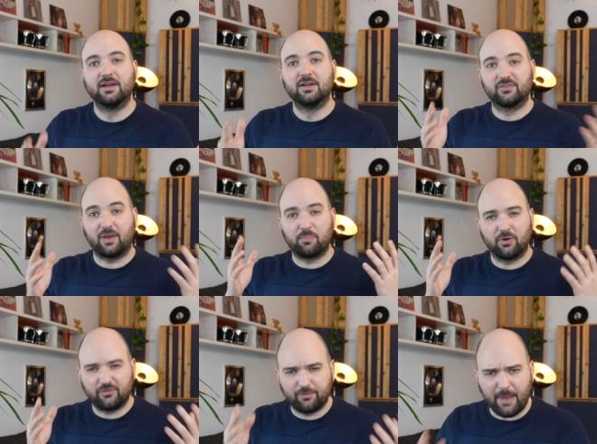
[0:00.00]
some
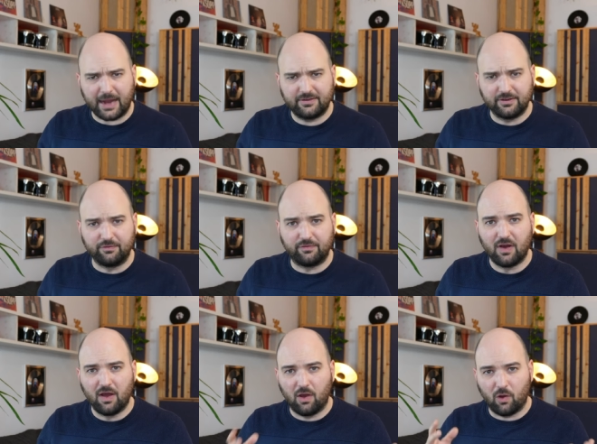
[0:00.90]
perspective
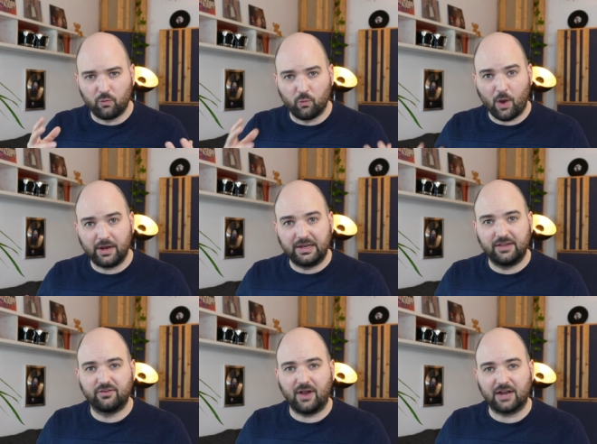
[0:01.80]
on what it is
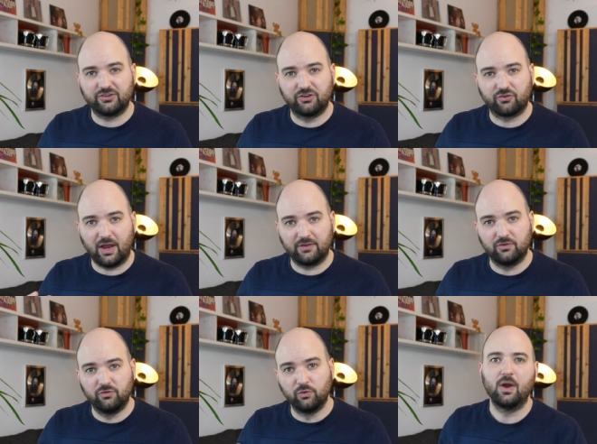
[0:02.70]
you're actually trying to
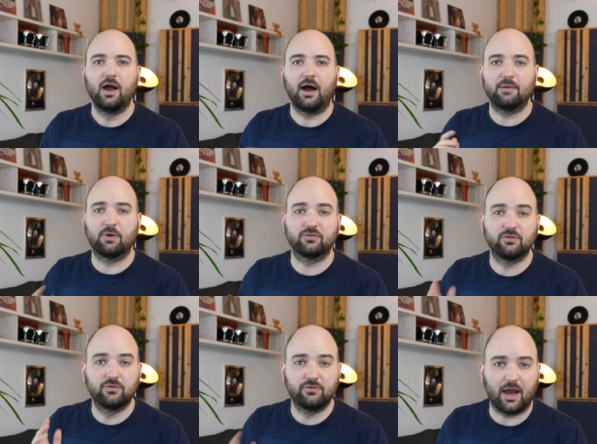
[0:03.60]
do, I want you
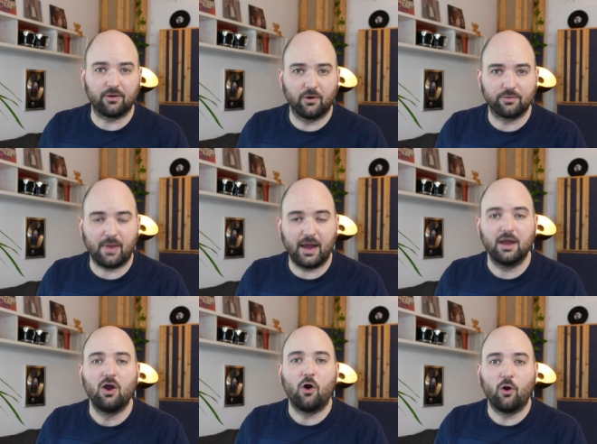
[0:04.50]
to download my
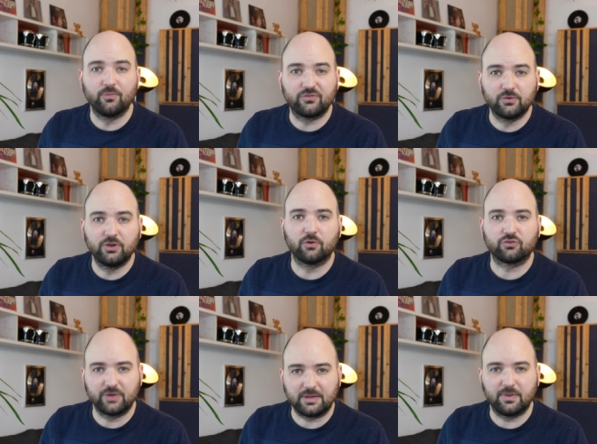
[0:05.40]
home studio
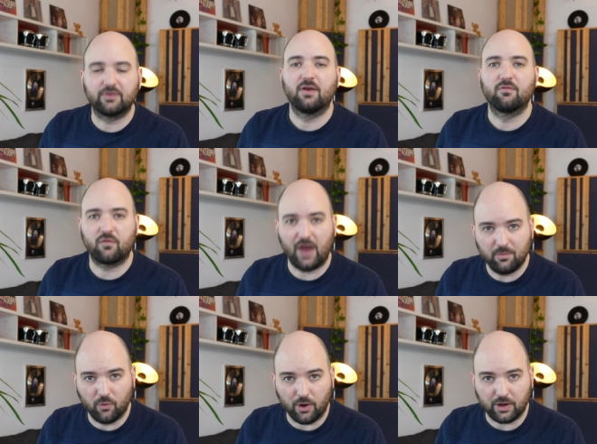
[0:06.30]
treatment
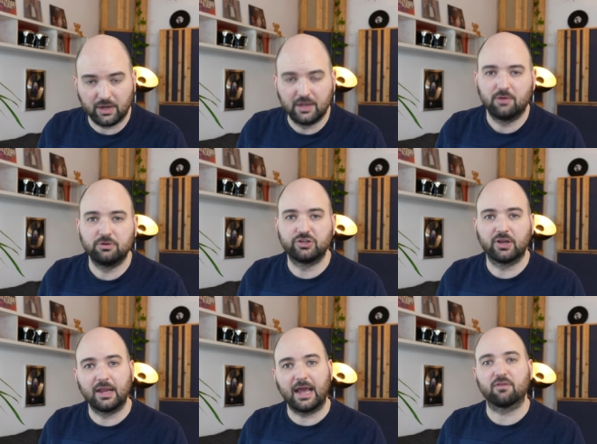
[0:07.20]
framework, which you
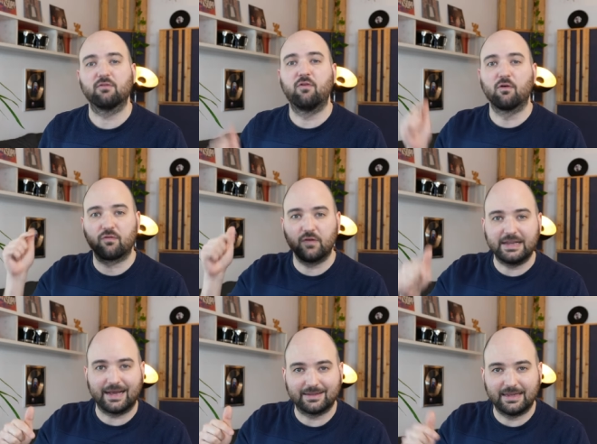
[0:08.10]
can get for free
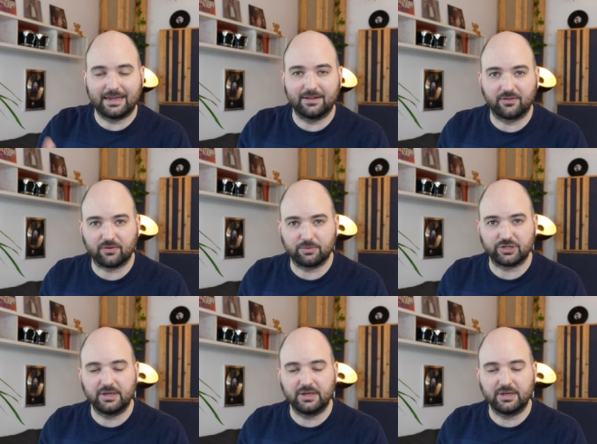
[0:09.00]
at the link in the description.